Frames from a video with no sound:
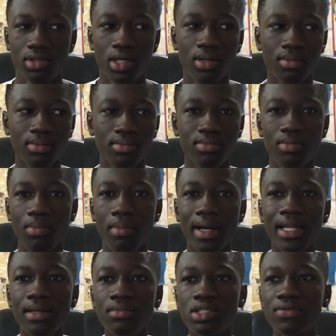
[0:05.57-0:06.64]
Um,
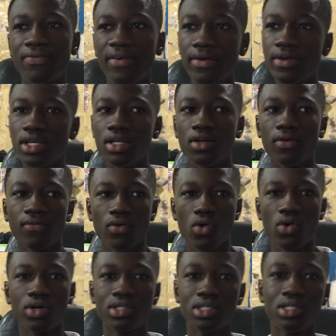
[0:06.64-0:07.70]
my name is Farid,
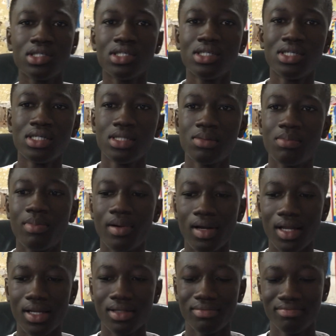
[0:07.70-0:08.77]
of course,
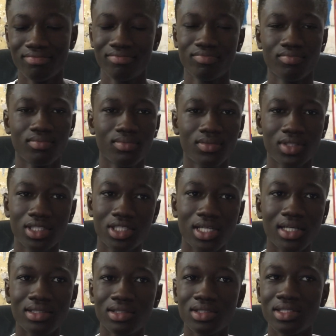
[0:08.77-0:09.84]
but the
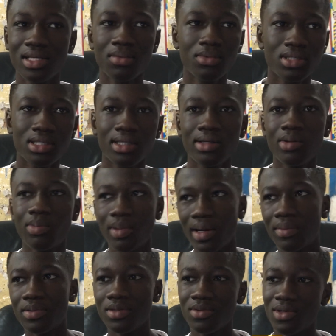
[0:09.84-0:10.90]
channel's name is Lil
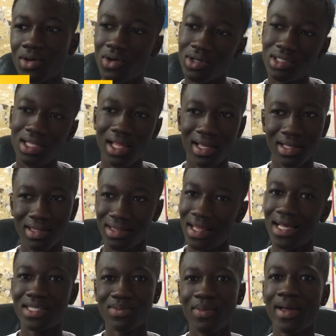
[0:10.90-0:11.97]
Papi because, like,
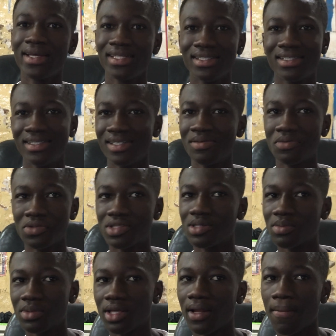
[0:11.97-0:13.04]
that's my nickname or
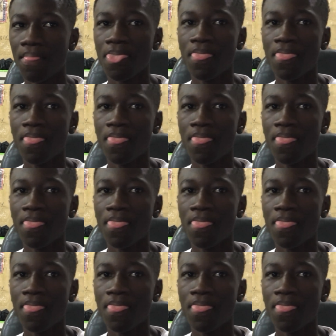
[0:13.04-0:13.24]
something.